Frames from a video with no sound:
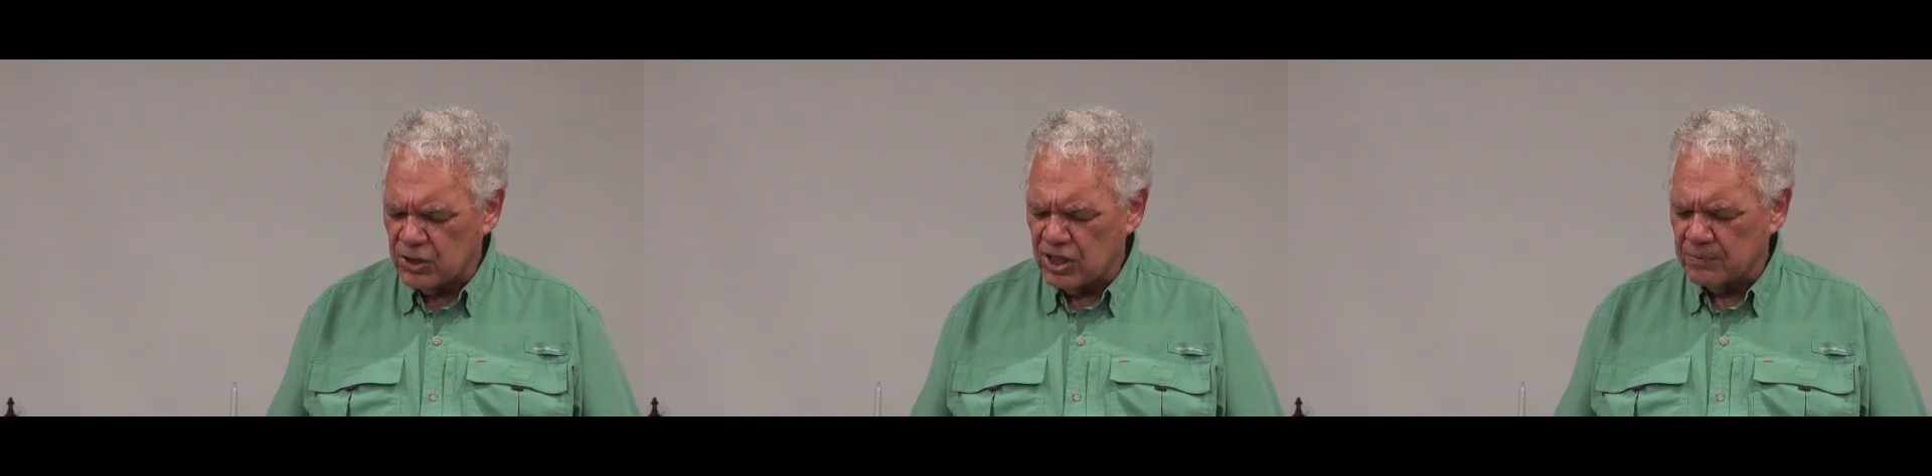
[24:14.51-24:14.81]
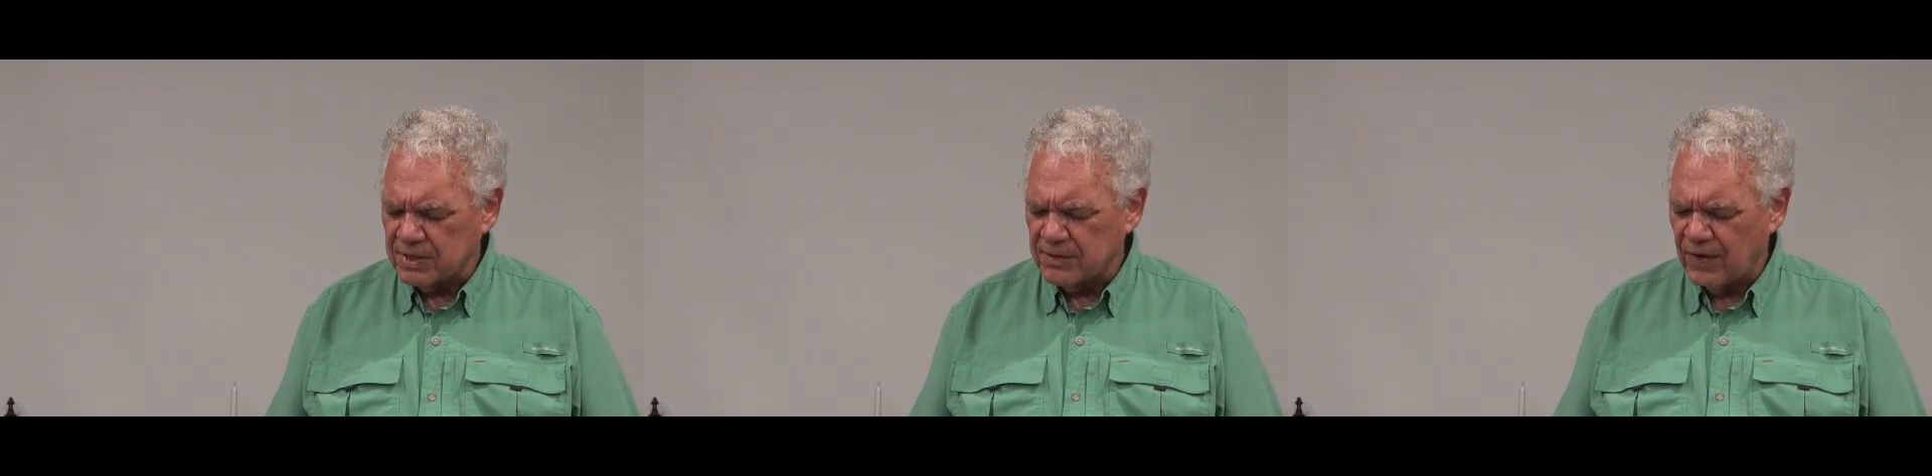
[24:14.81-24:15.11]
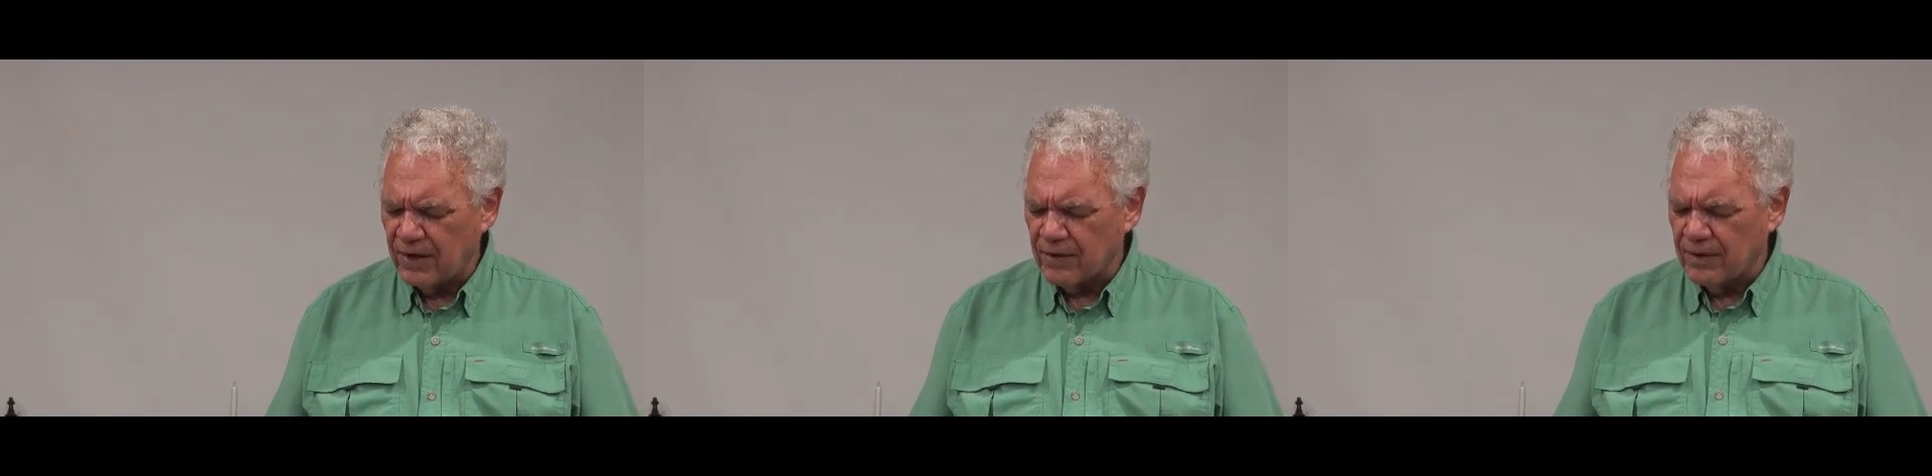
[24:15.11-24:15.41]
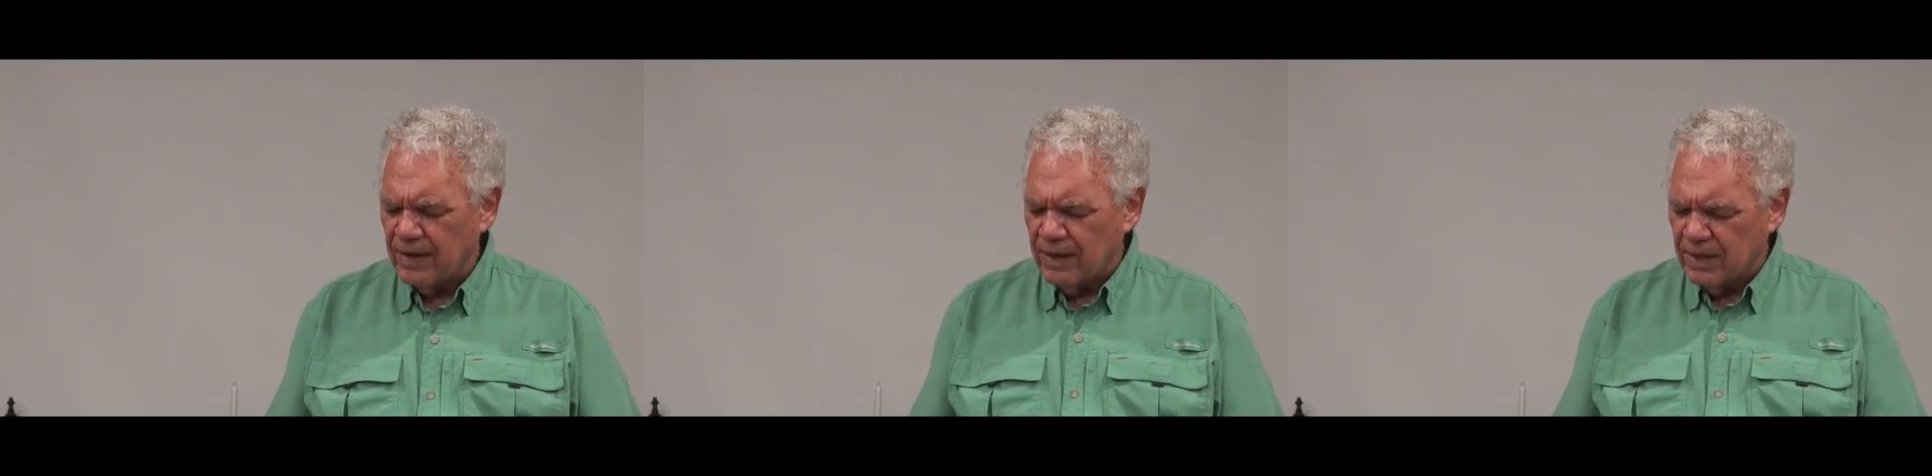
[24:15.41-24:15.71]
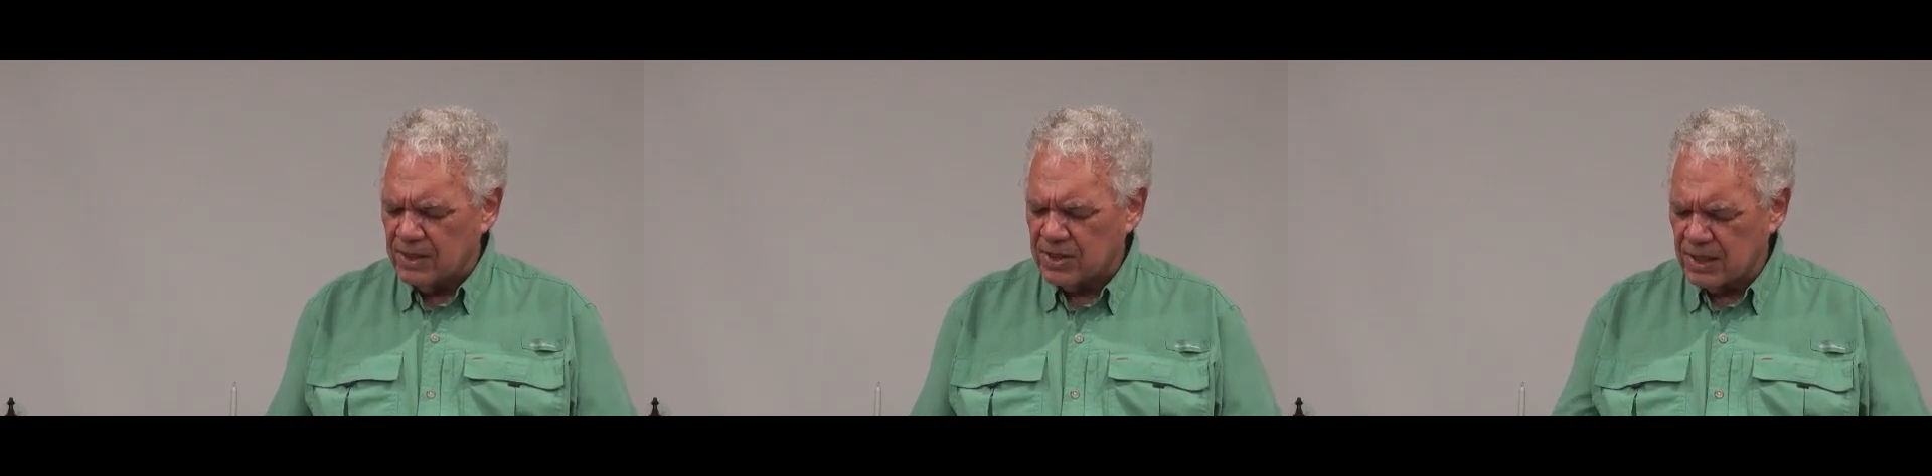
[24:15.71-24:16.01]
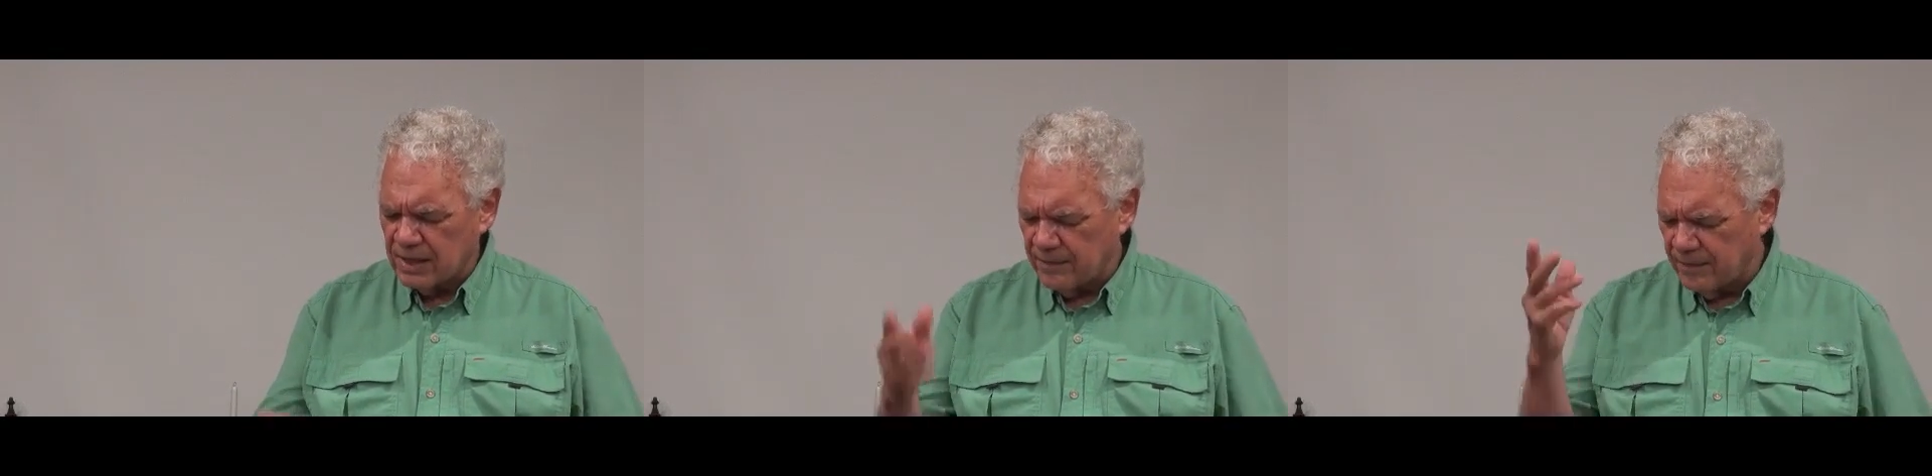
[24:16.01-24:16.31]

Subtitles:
They would ride on an oxen,